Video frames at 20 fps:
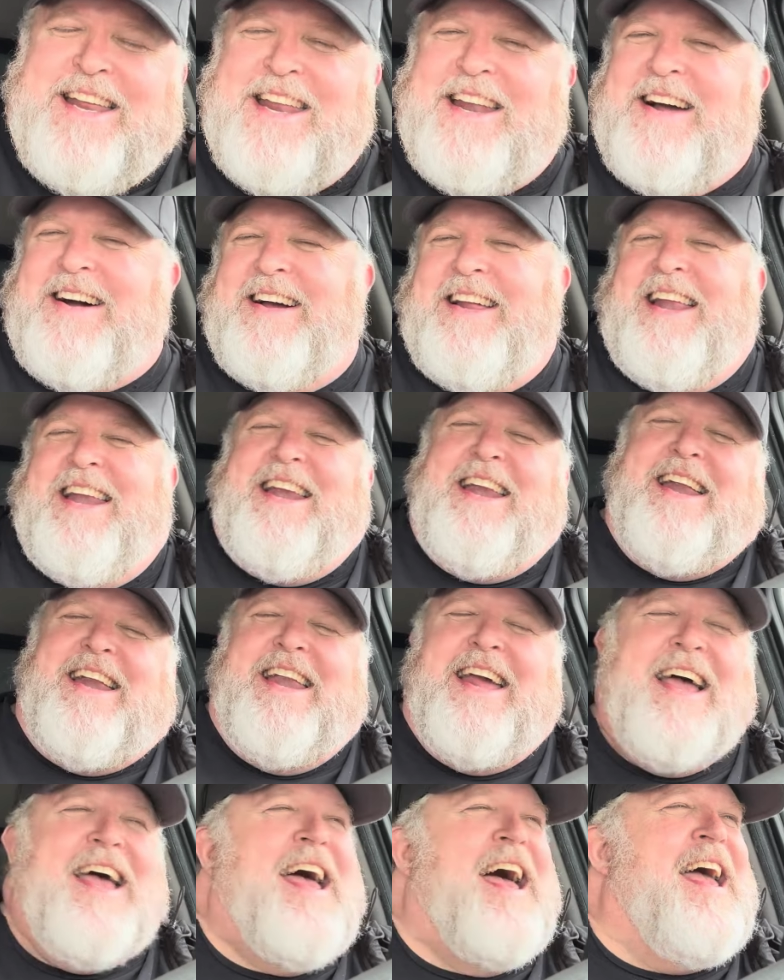you know,
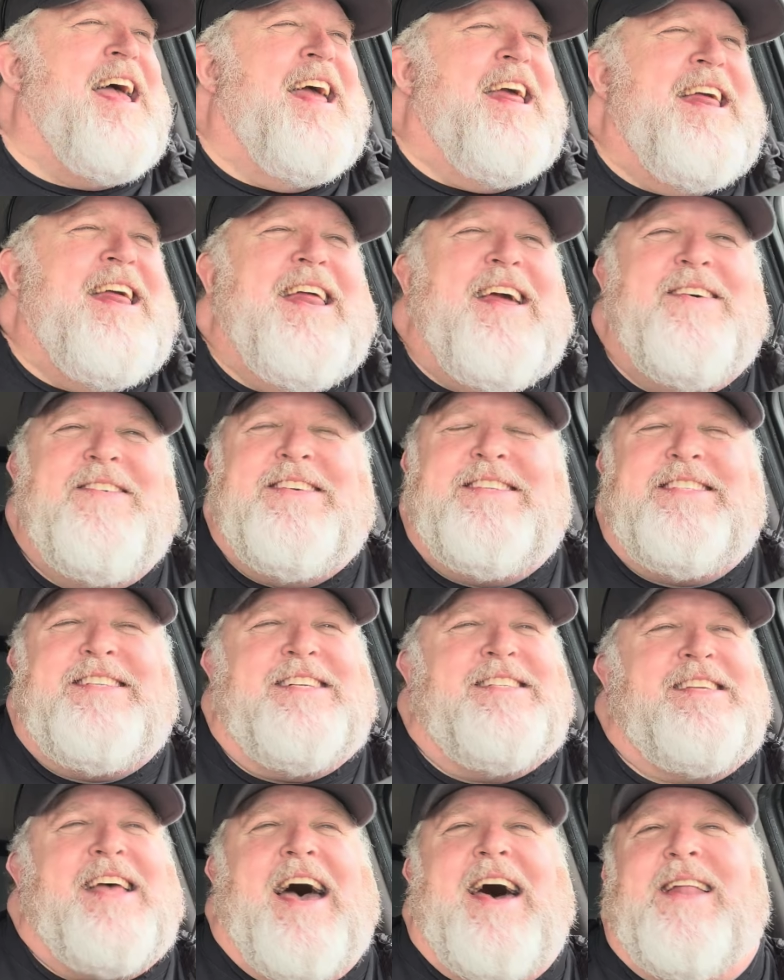it was
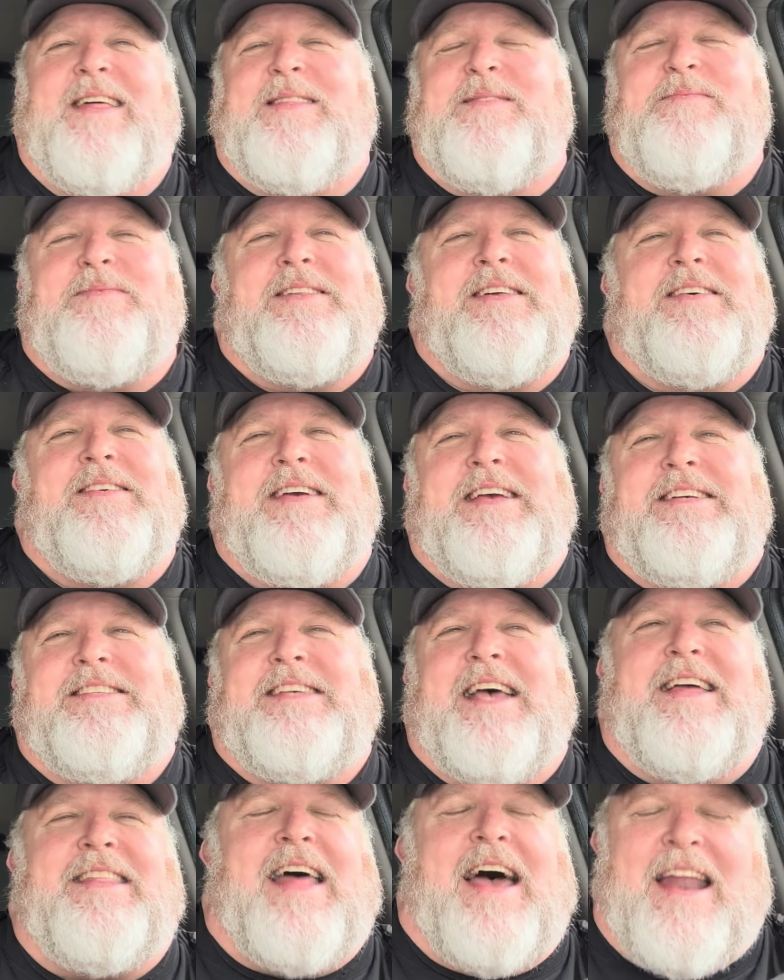just out of the blue. He
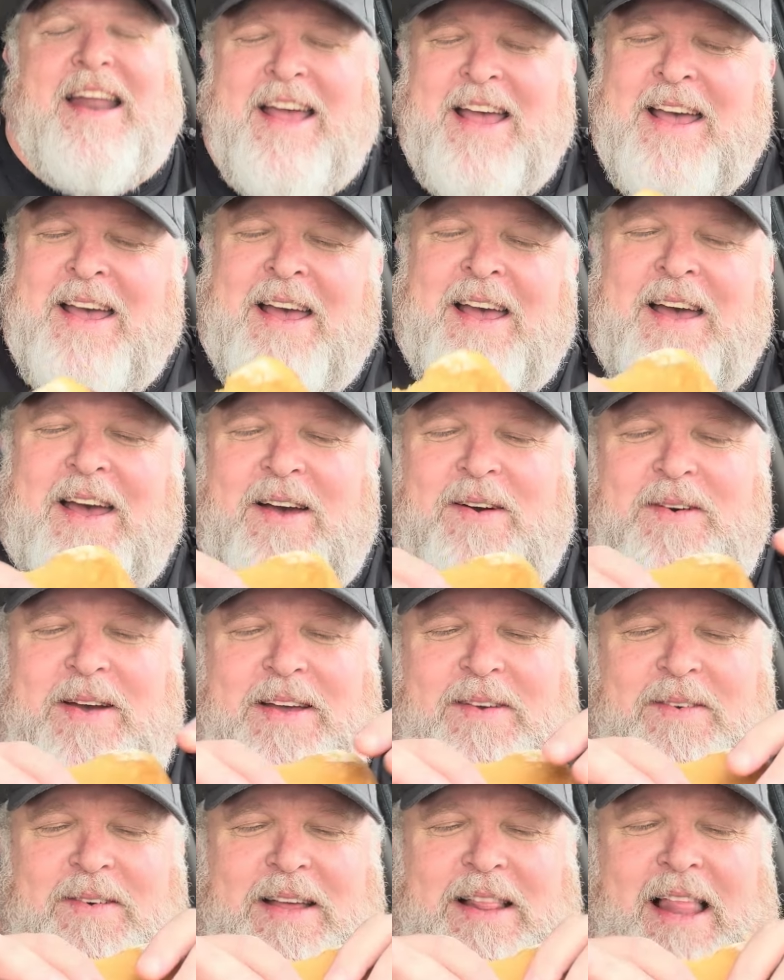said that, and
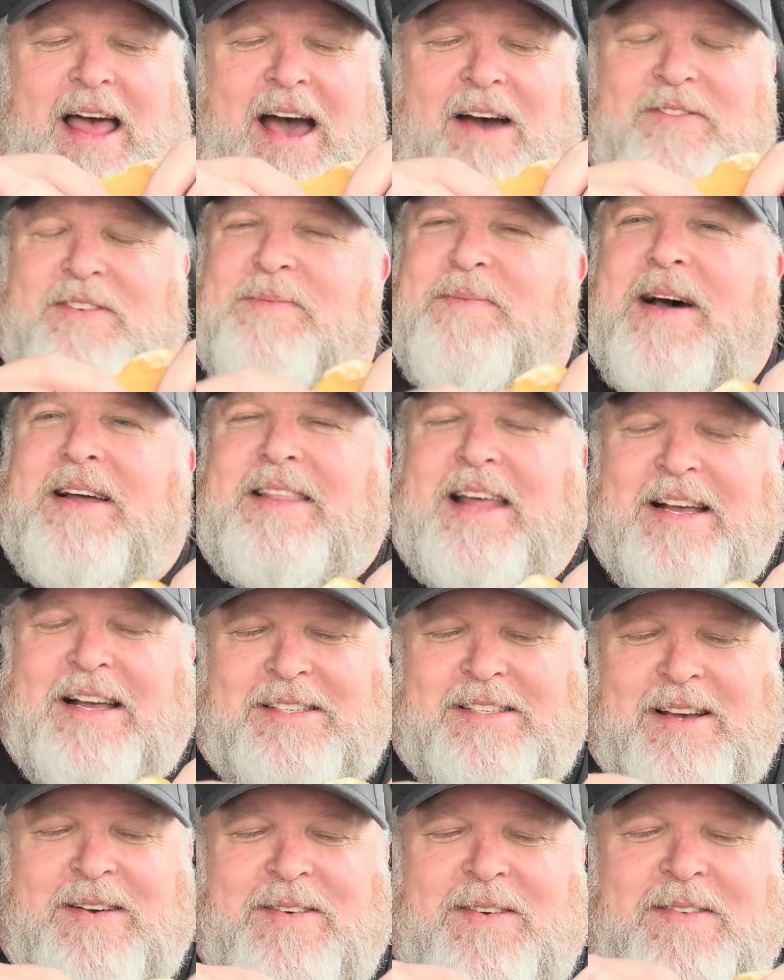we, we laughed about that
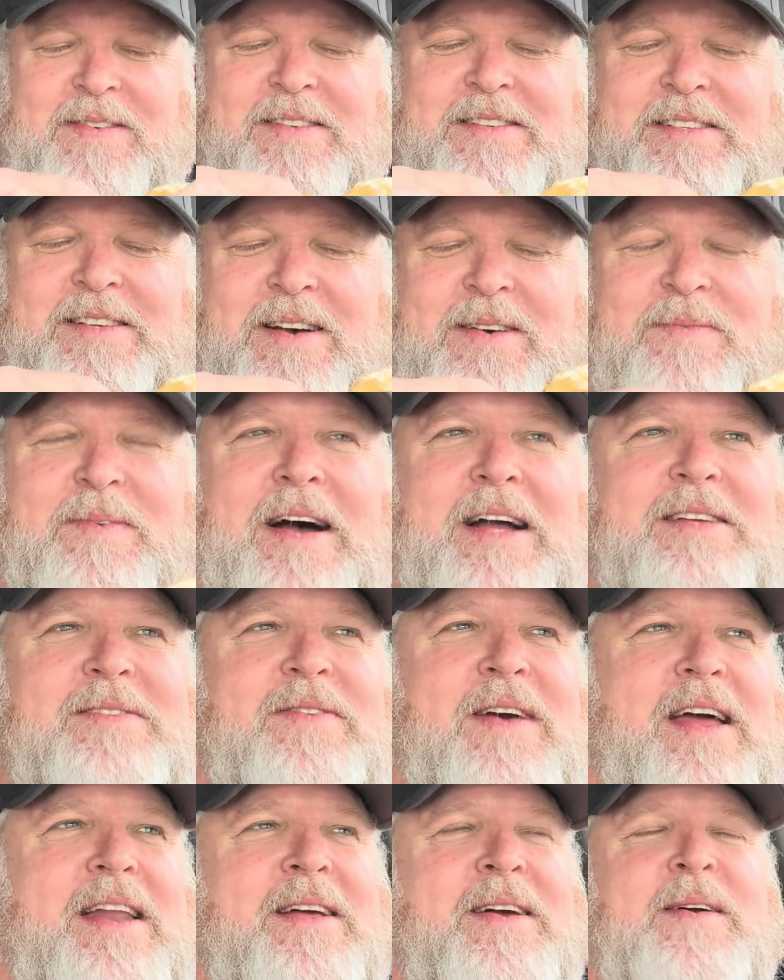so so much,
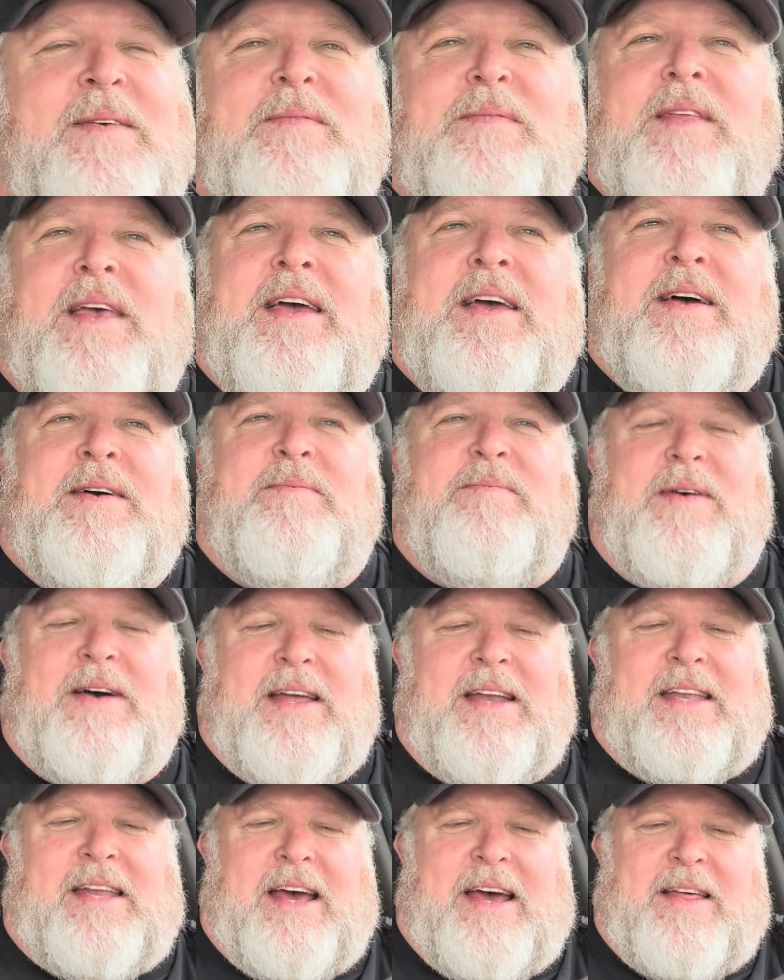man.
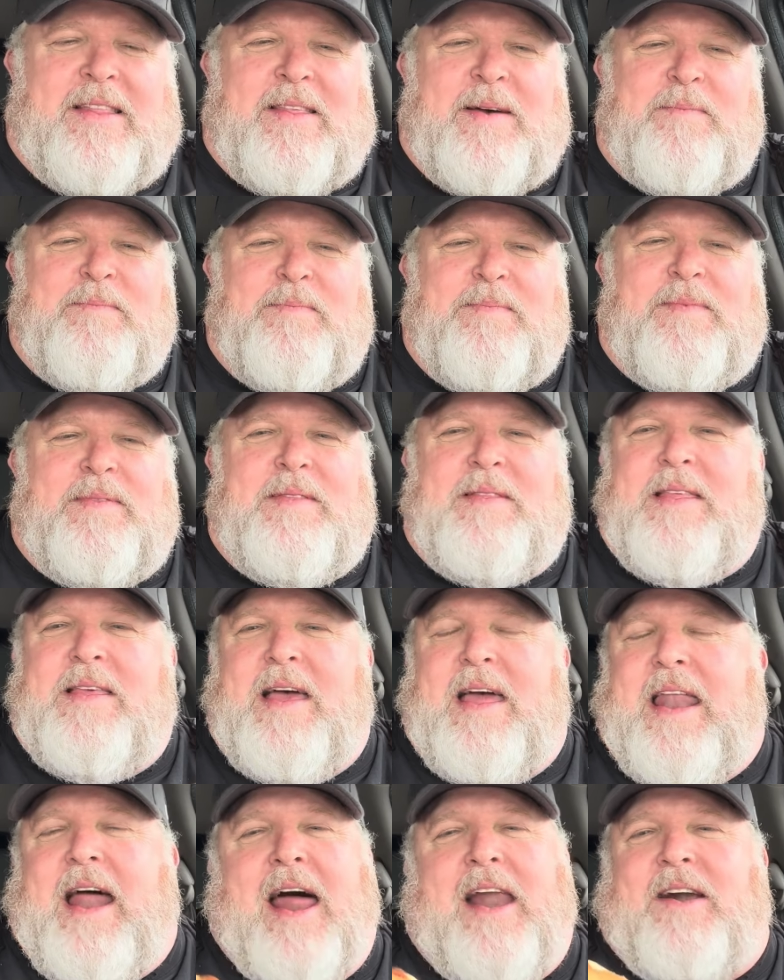But uh, the
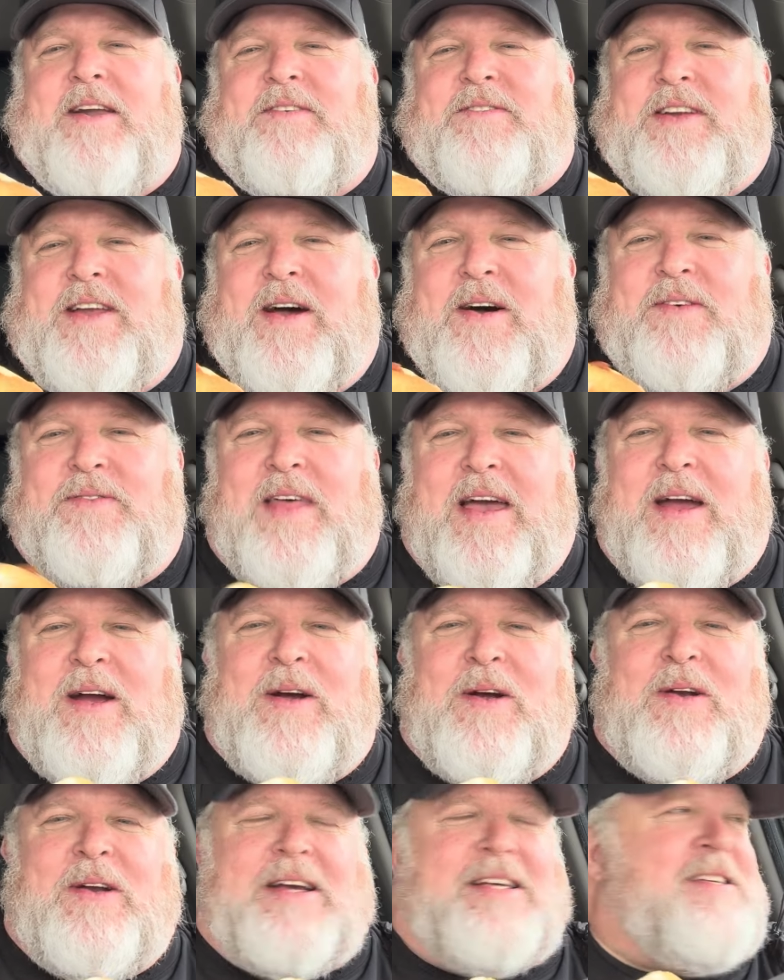and I don't even know if they
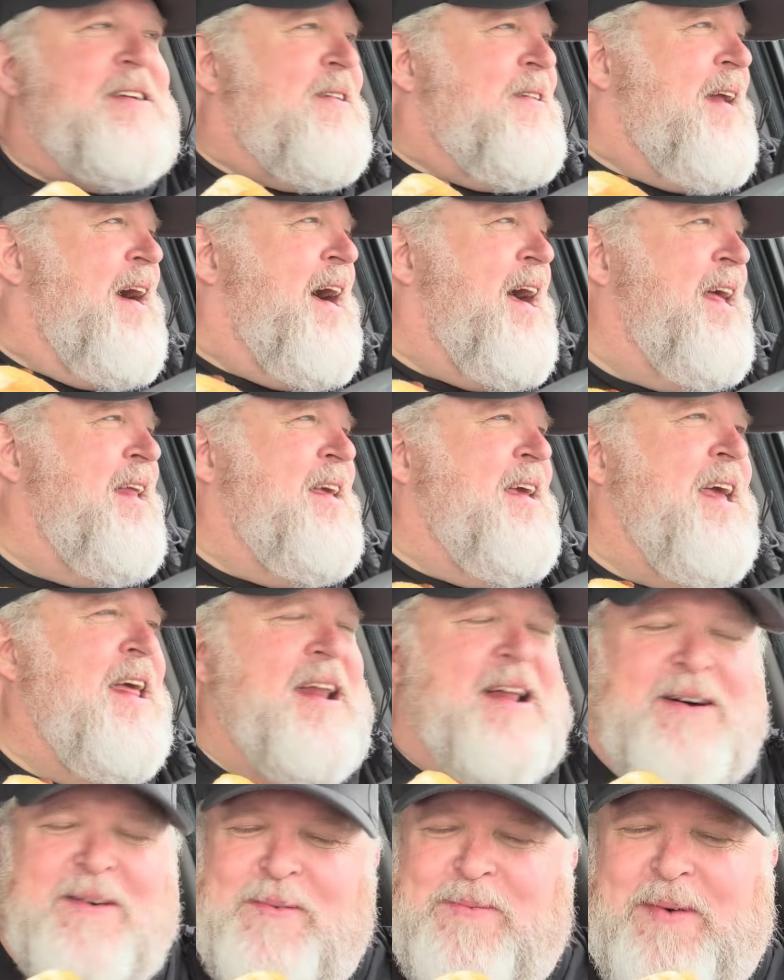heard us or not. You
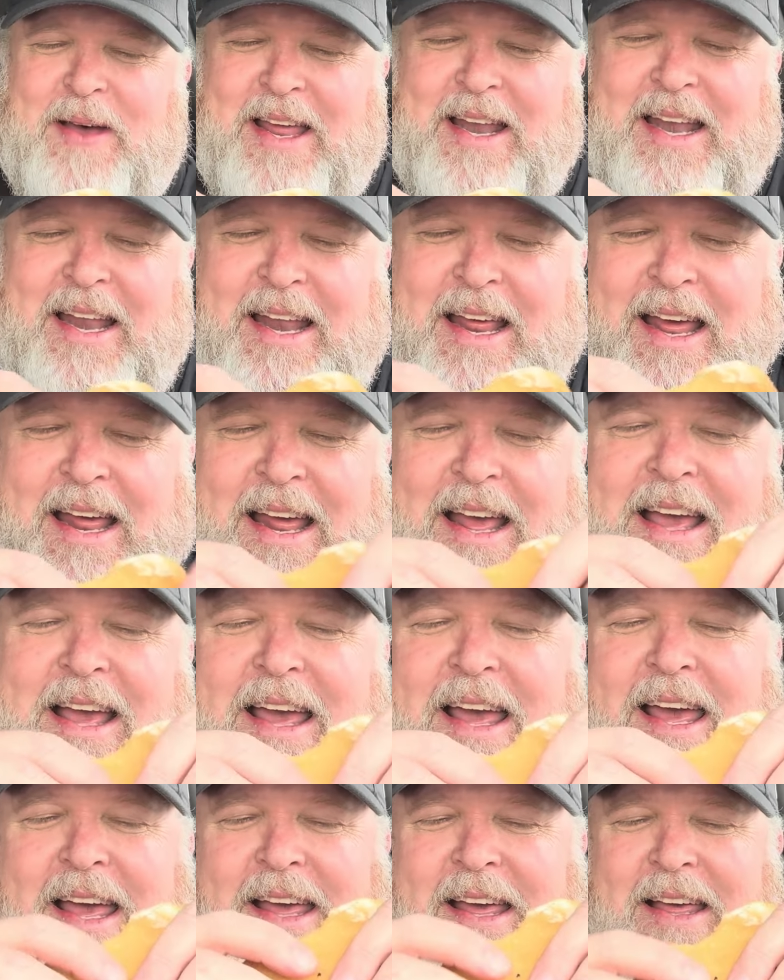
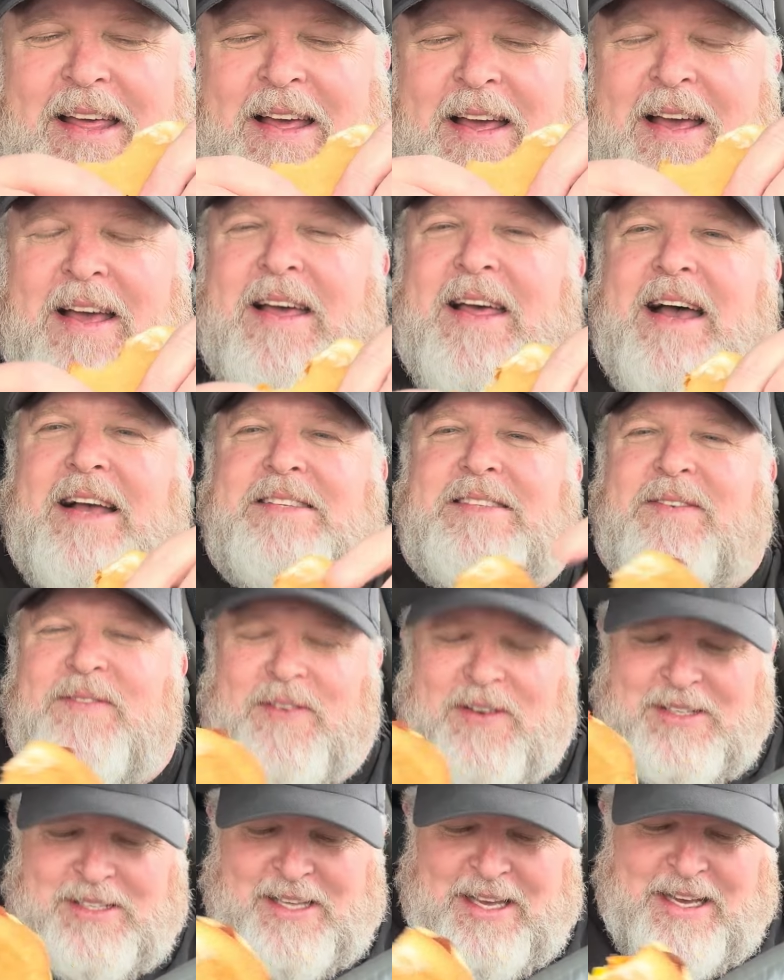know, that's the
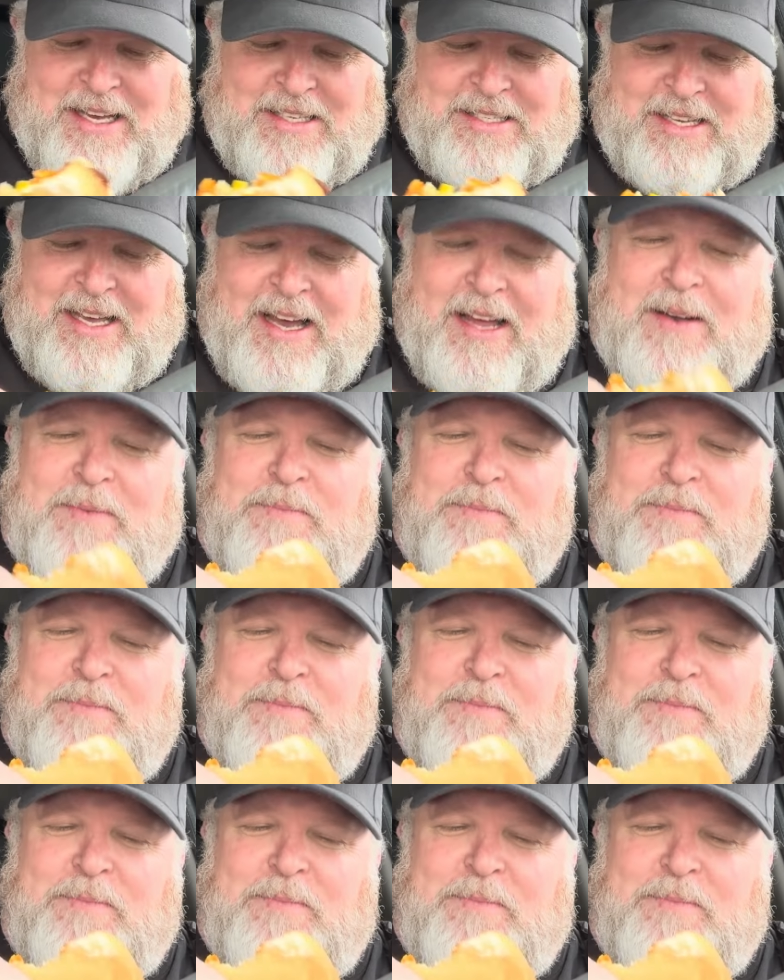first thing he said